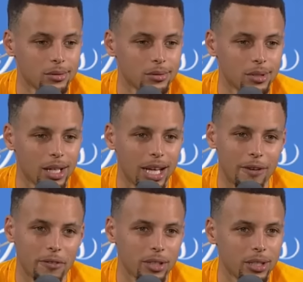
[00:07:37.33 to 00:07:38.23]
not
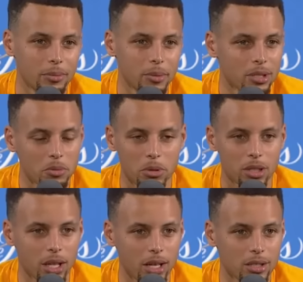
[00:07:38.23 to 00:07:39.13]
having any
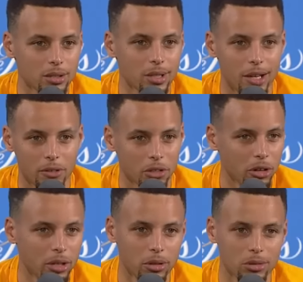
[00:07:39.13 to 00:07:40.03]
miscommunication, having
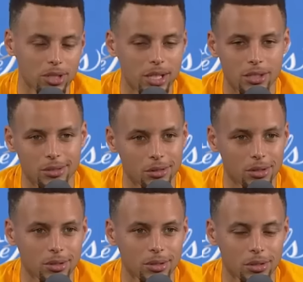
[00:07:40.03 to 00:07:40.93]
great rotations on
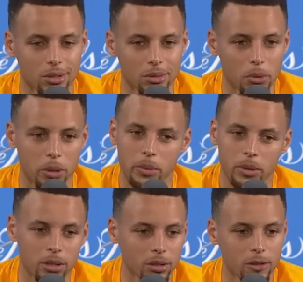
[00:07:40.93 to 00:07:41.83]
the on the
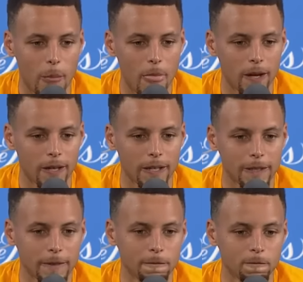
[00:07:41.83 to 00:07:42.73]
perimeter,
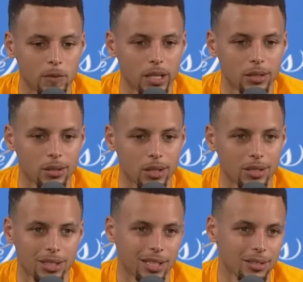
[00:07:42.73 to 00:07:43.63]
um, and
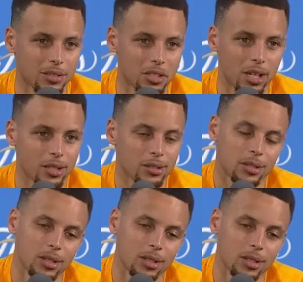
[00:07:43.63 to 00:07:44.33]
contesting shots.